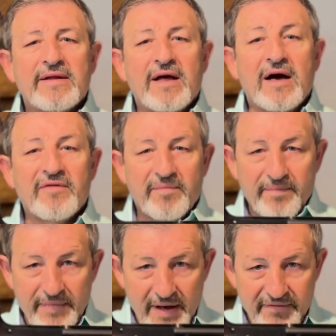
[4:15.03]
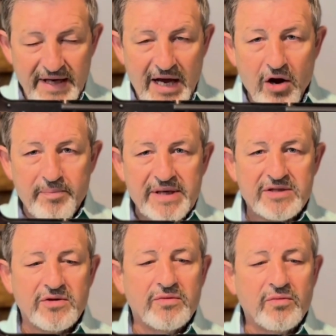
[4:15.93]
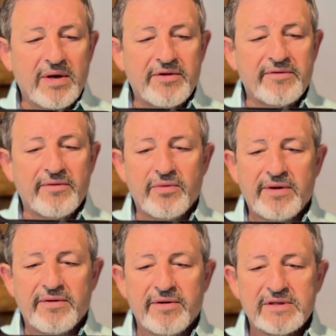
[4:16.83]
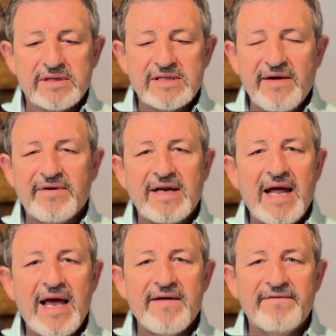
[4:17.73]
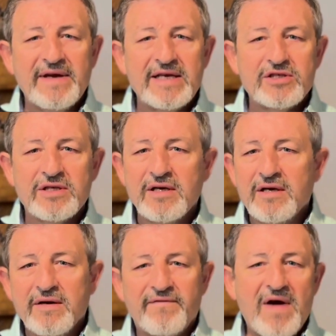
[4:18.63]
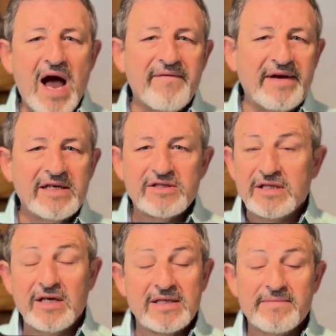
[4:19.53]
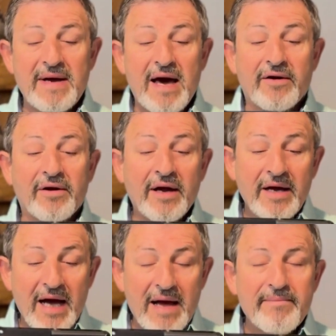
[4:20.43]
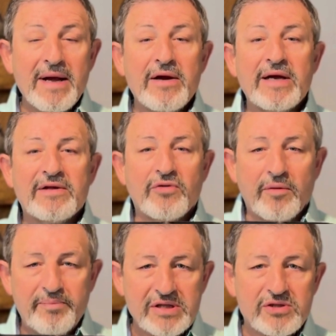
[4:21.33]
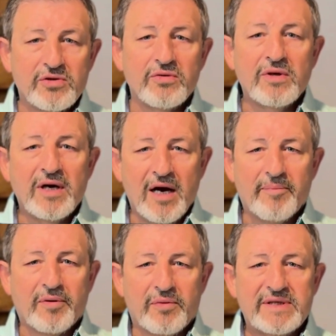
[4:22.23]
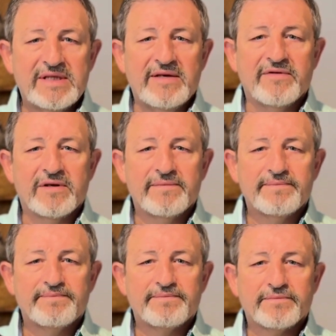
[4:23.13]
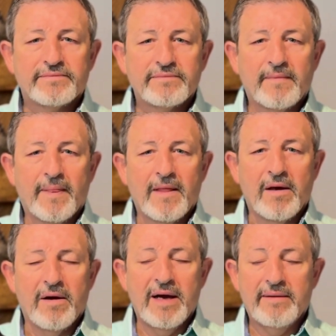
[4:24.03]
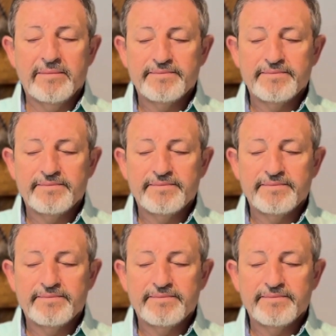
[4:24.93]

of an AR pistol, whether it's a 7.5 inch, 5 inch, it doesn't matter. I marry it to a pistol upper receiver. All right.